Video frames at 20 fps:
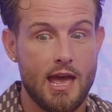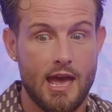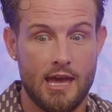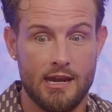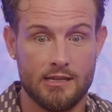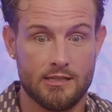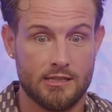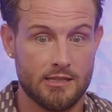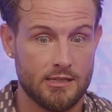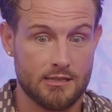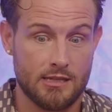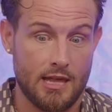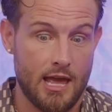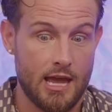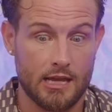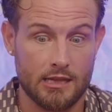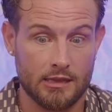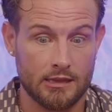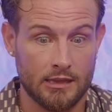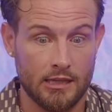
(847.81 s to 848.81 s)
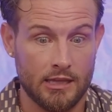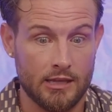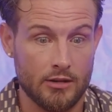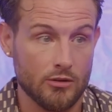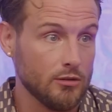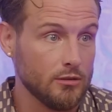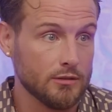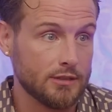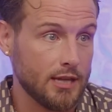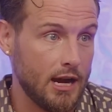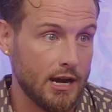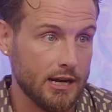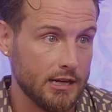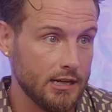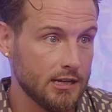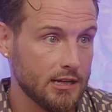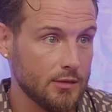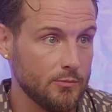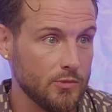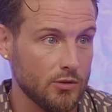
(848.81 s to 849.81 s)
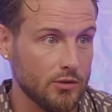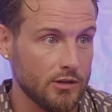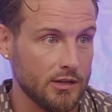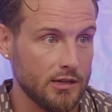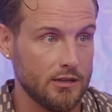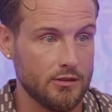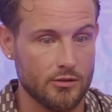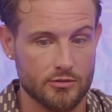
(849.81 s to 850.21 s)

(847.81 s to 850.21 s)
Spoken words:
And it's this like little tiny community.